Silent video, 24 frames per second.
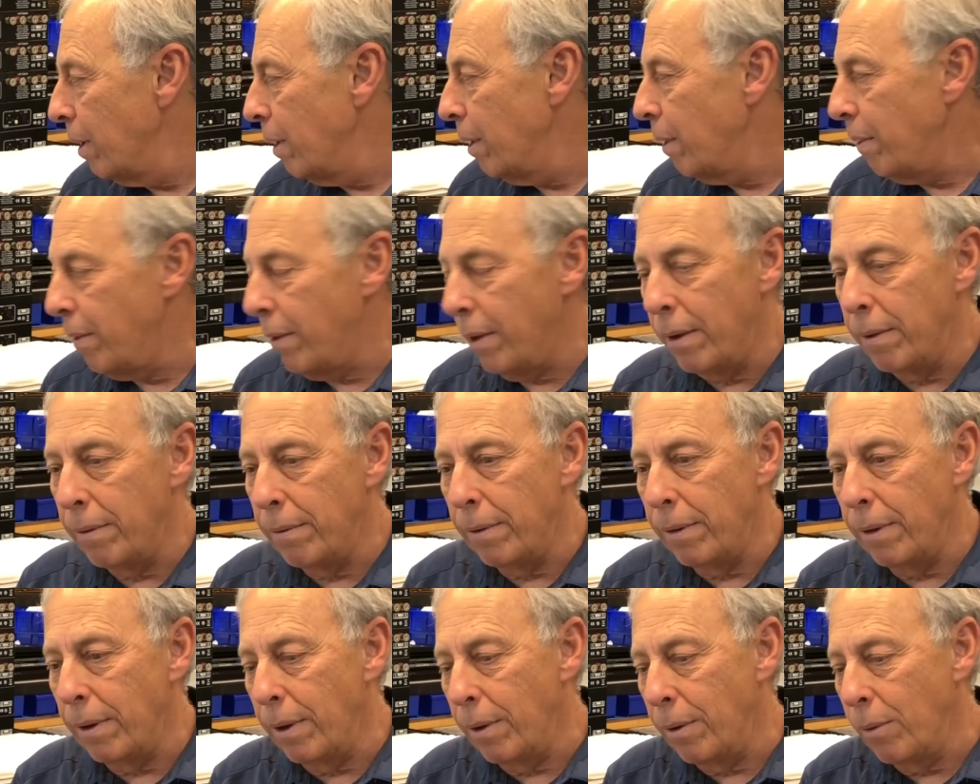The,
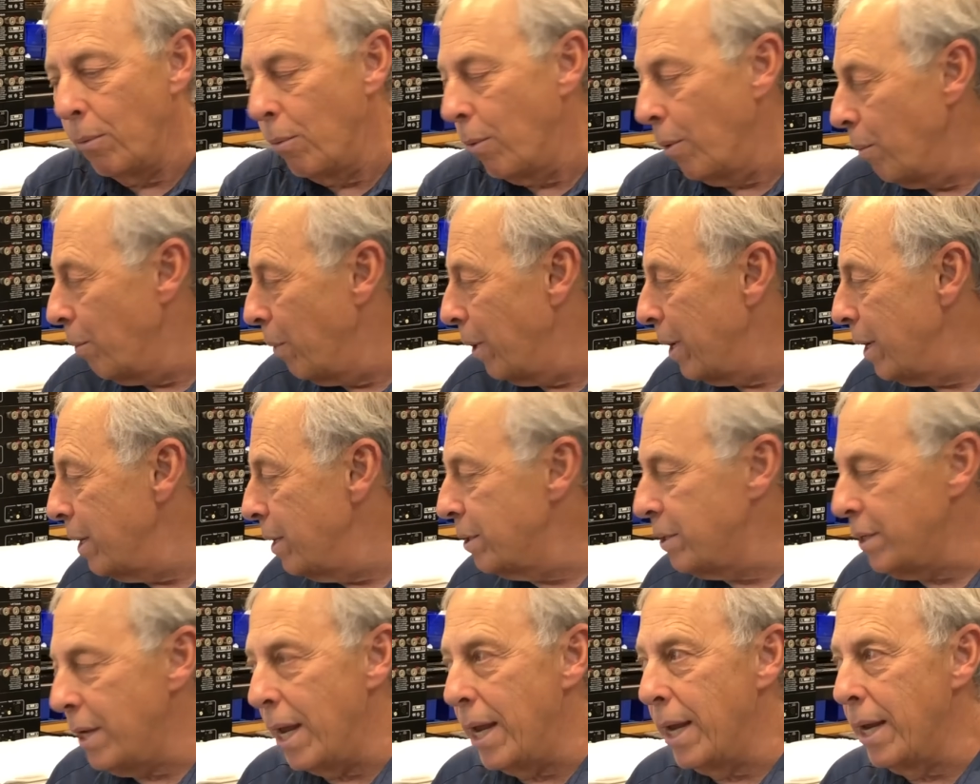what he's
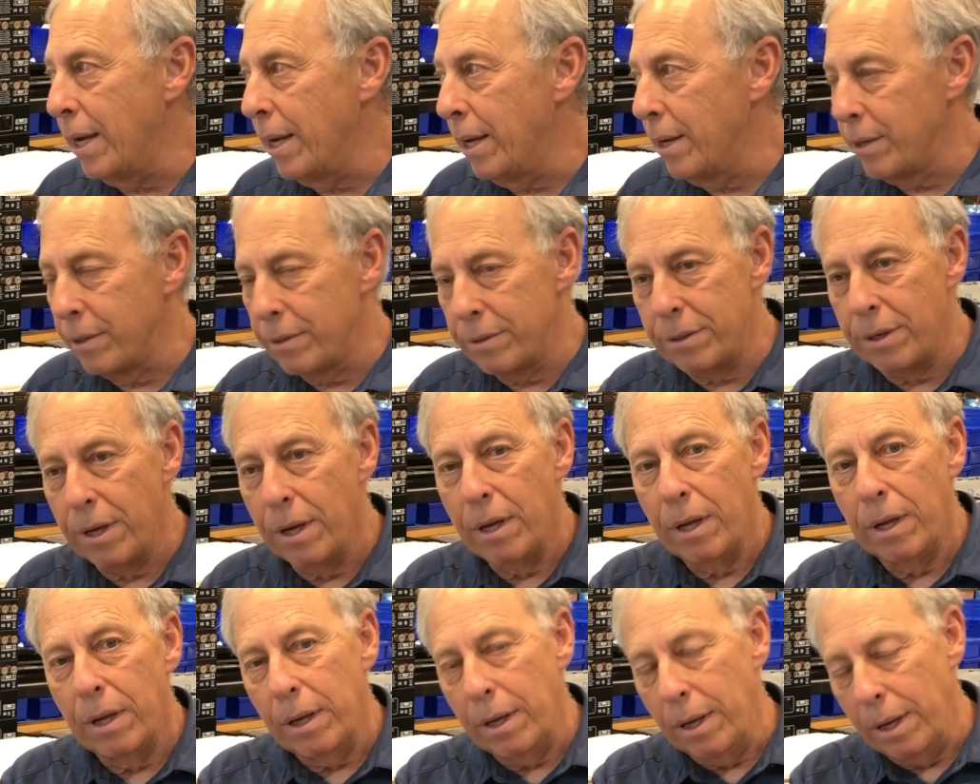saying is
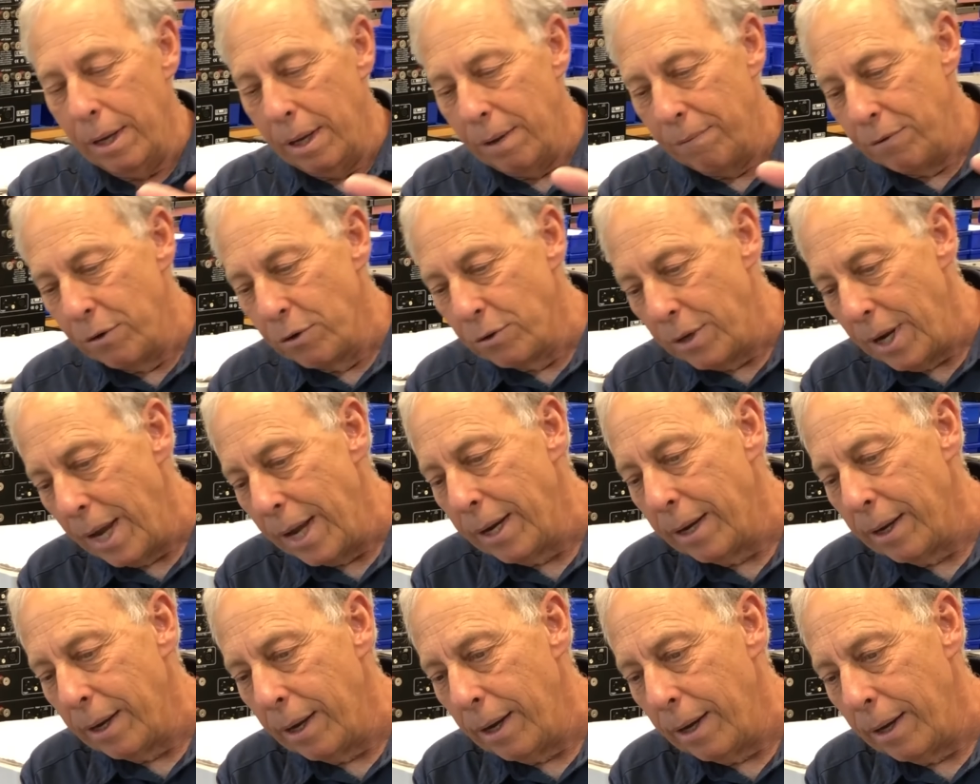if you
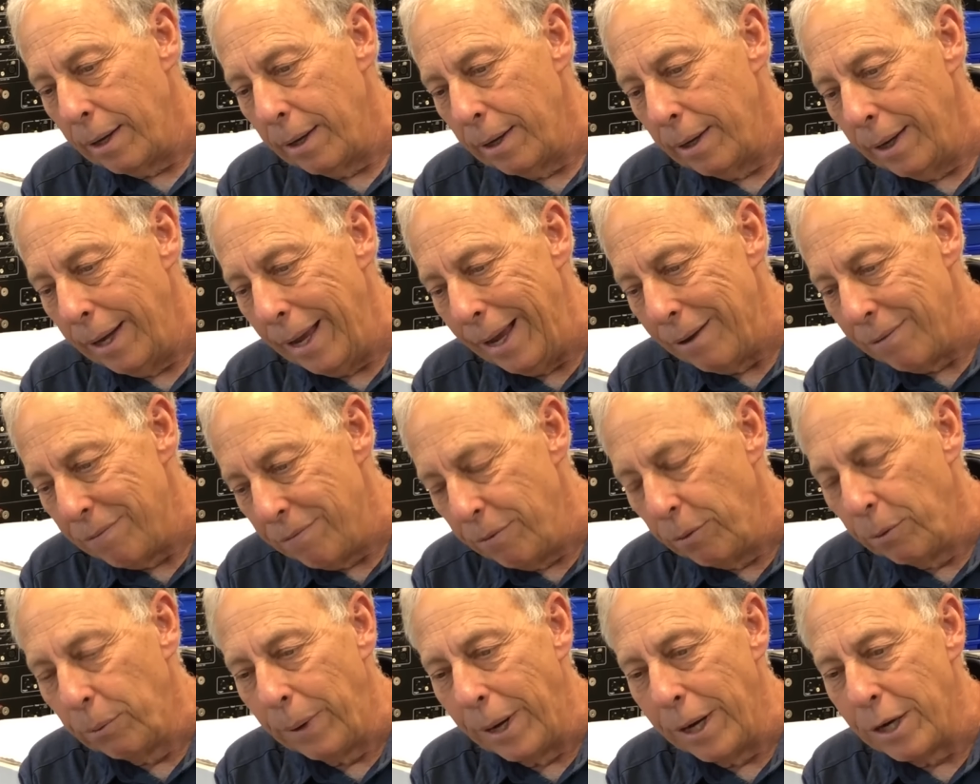take uh, a
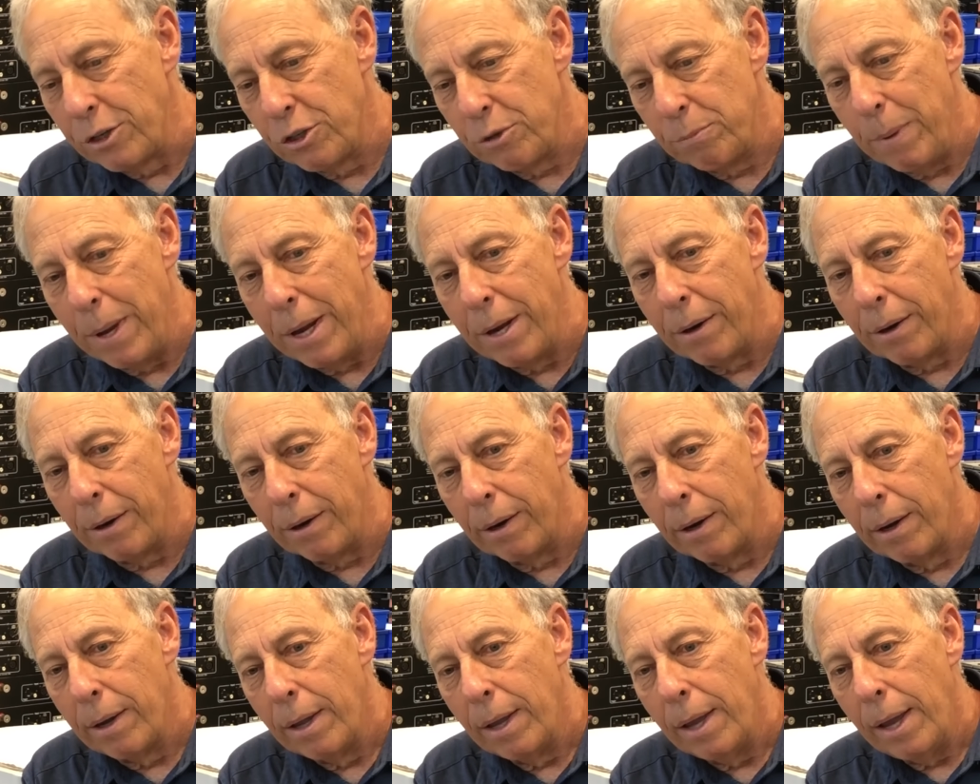full range speaker
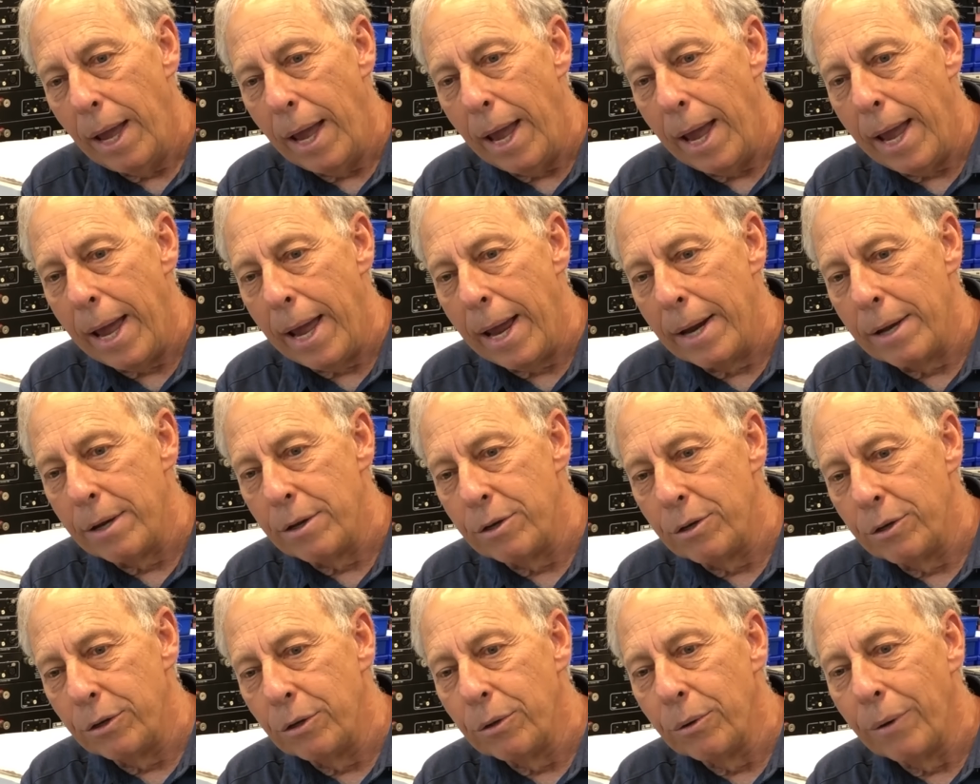
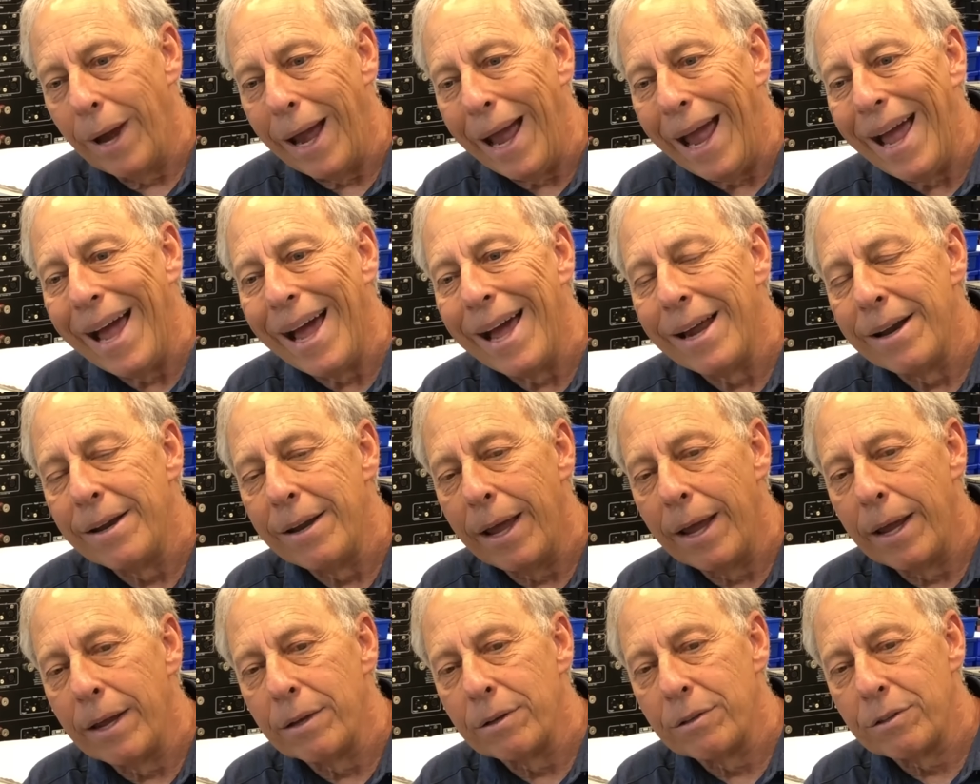and you add
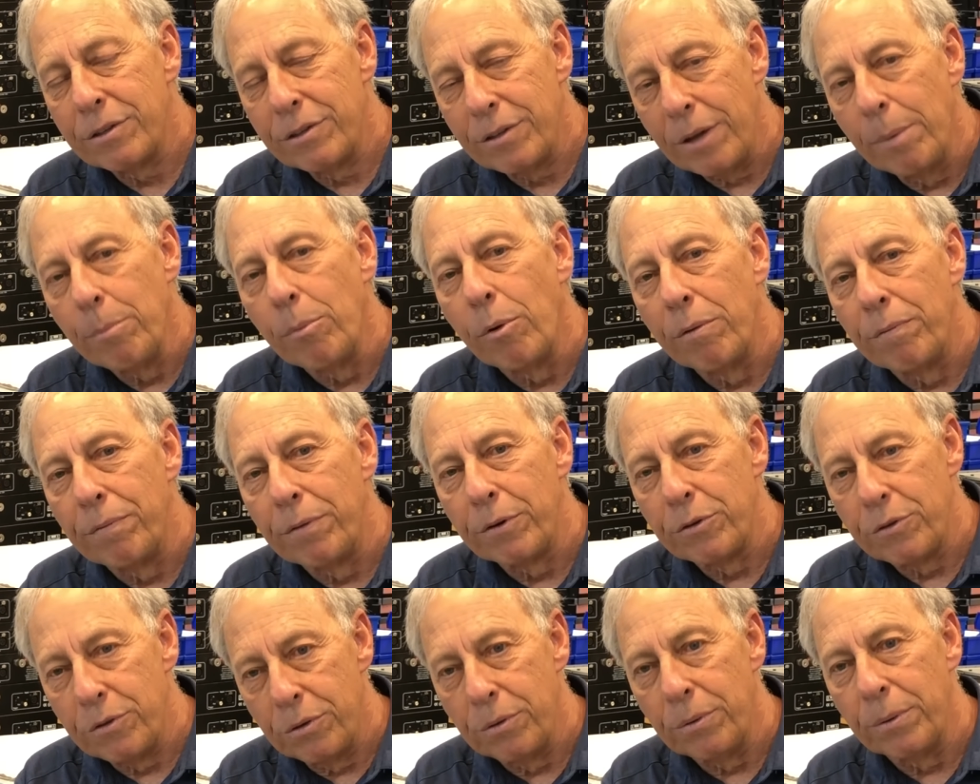a
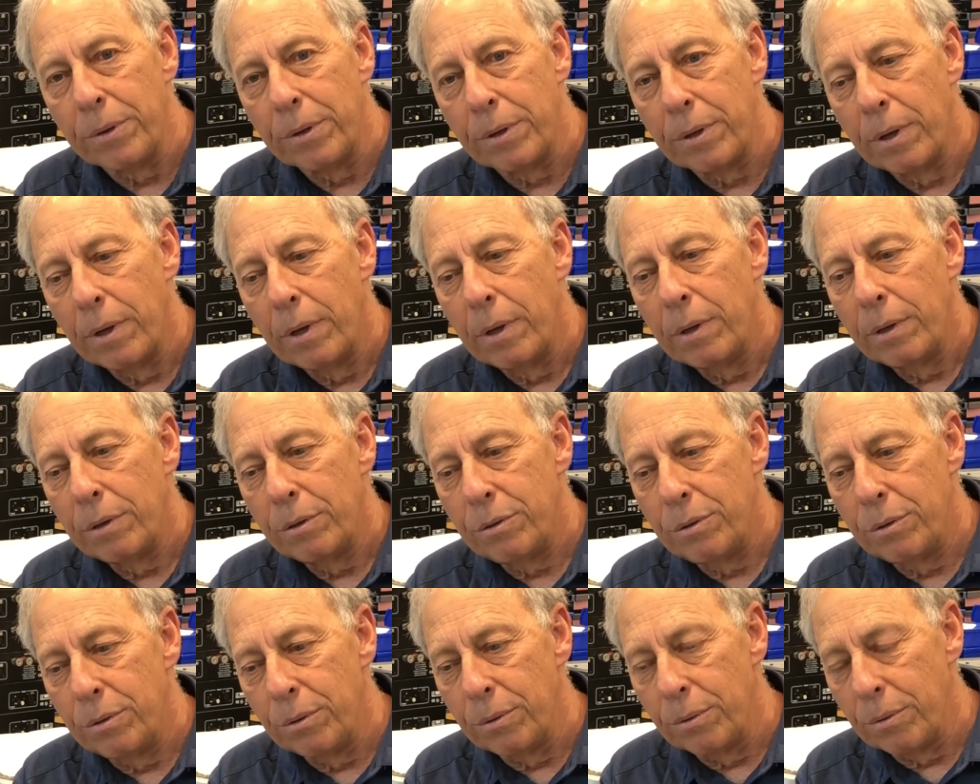subwoofer to it
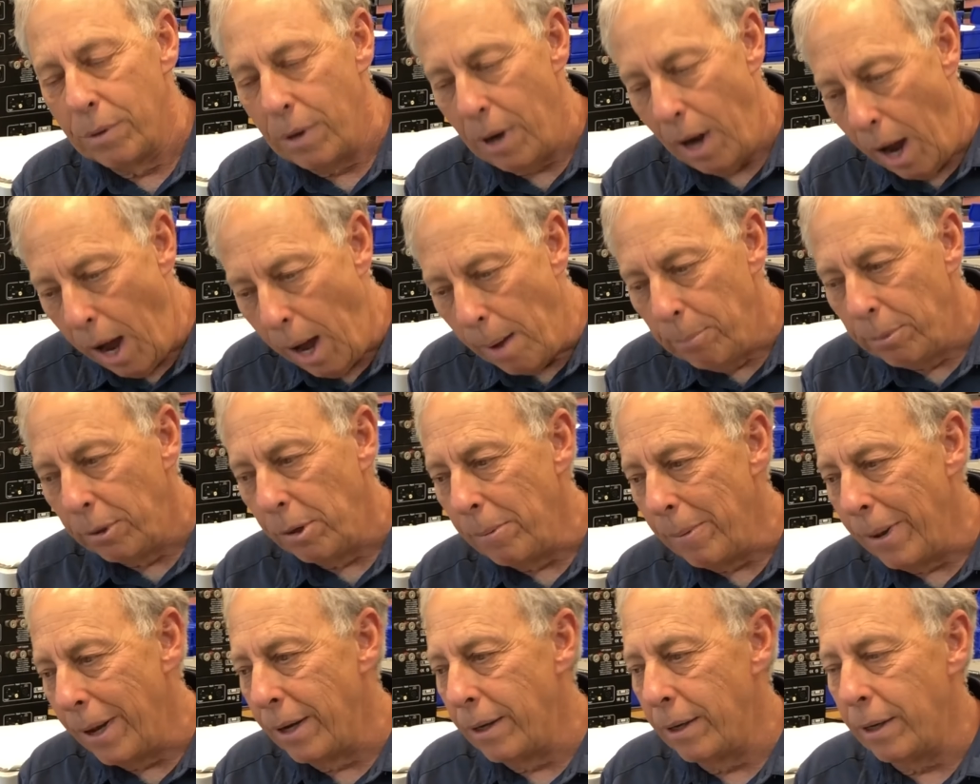to
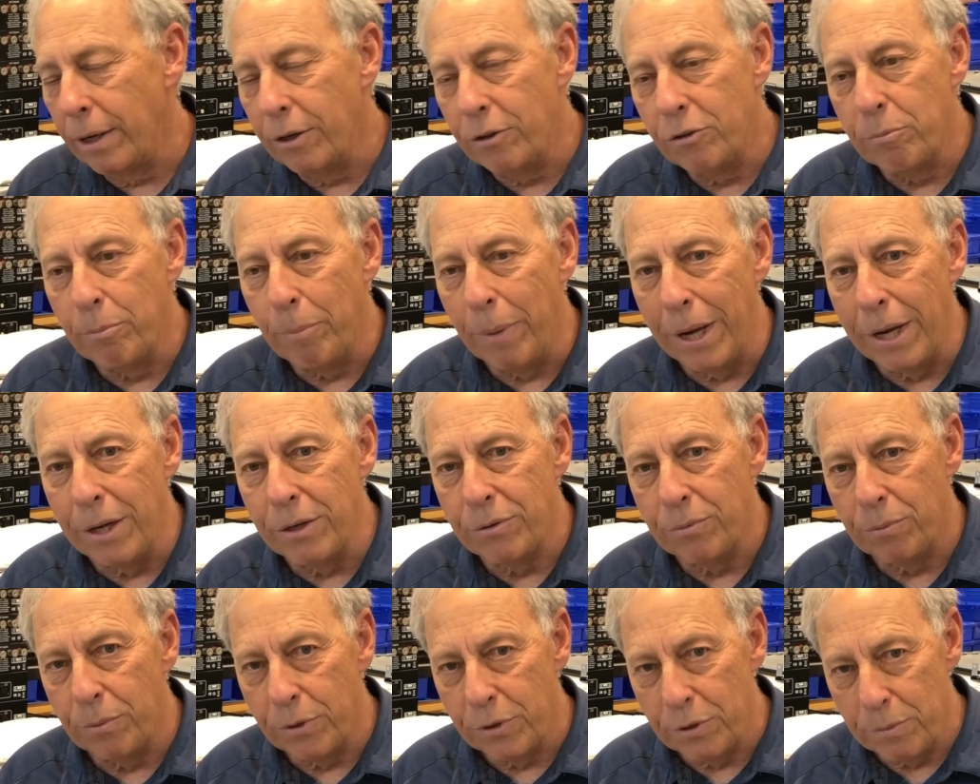complement its
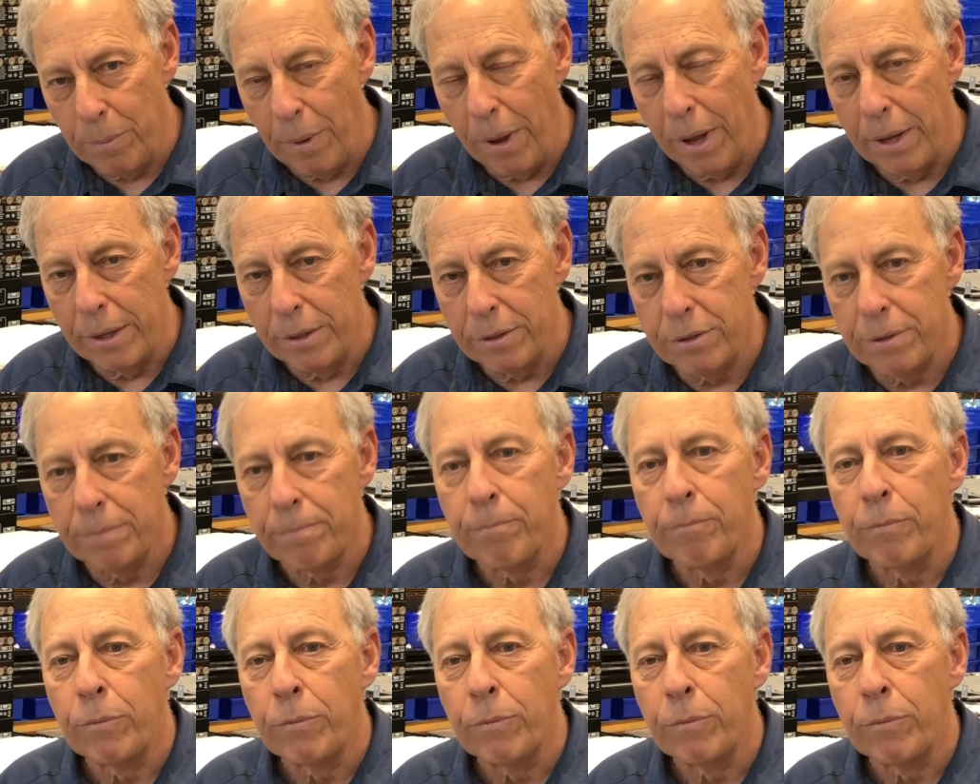bass response.